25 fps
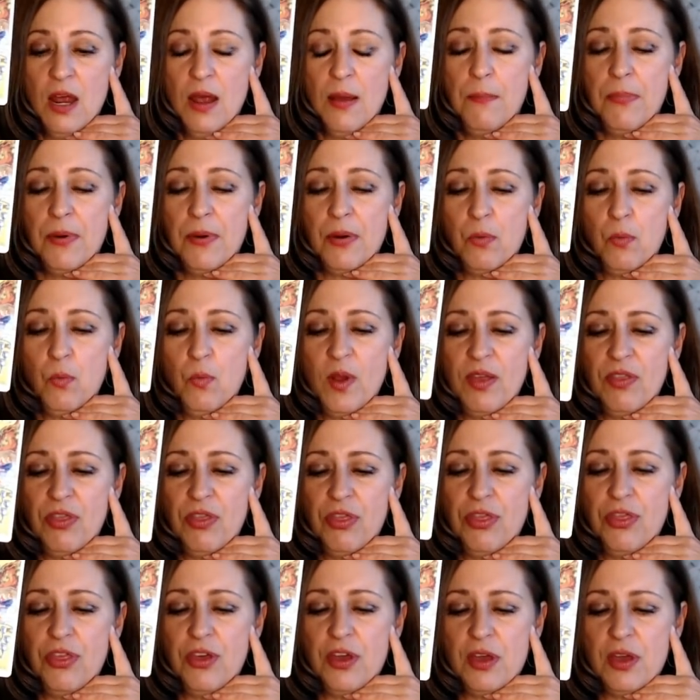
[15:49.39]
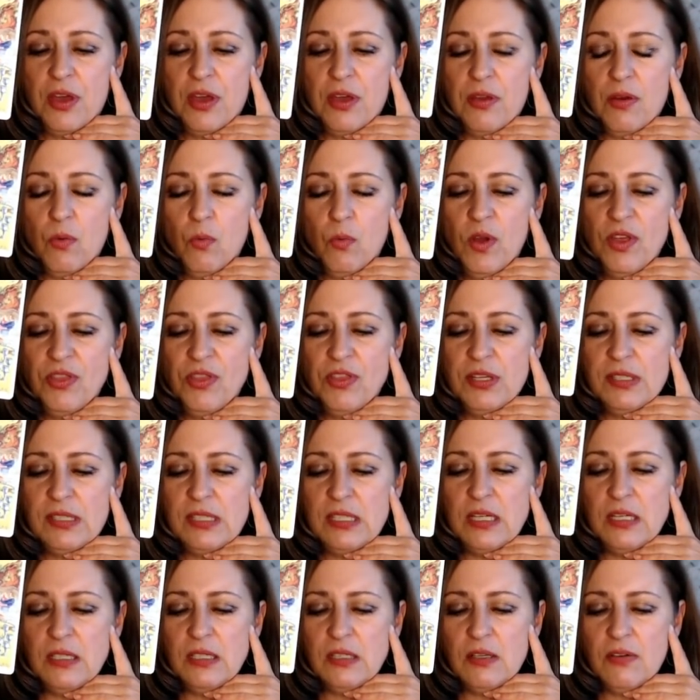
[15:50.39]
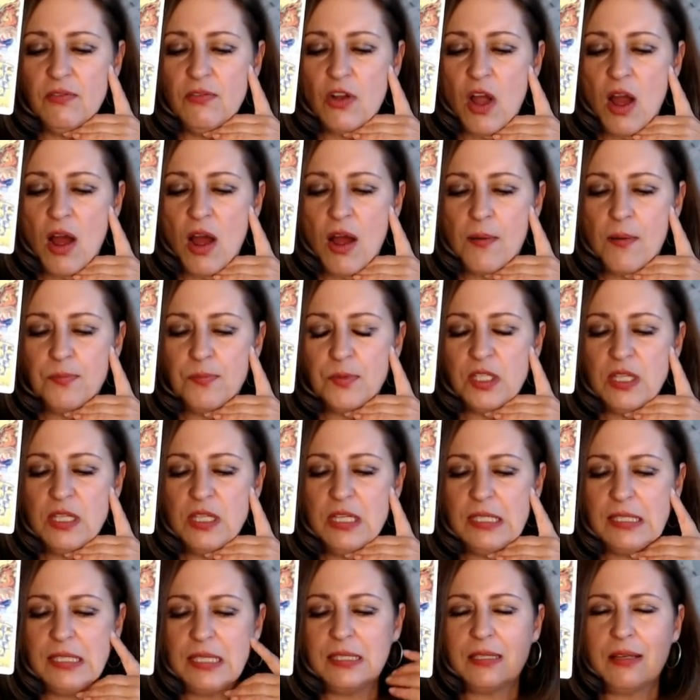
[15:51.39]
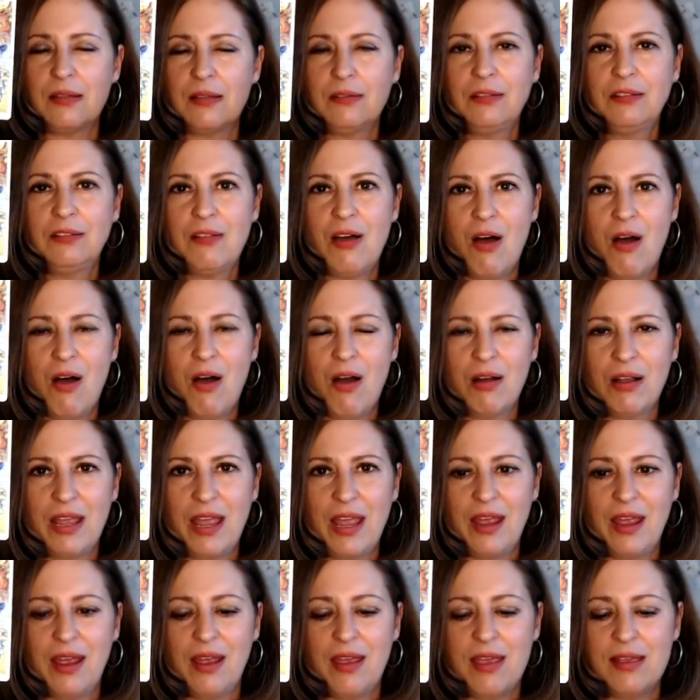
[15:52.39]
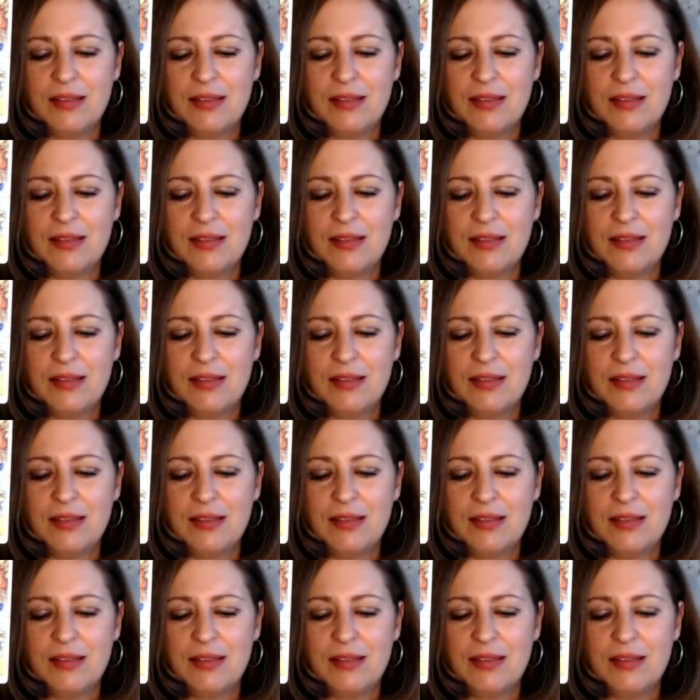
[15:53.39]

But with the with the six of cups, this is a longing.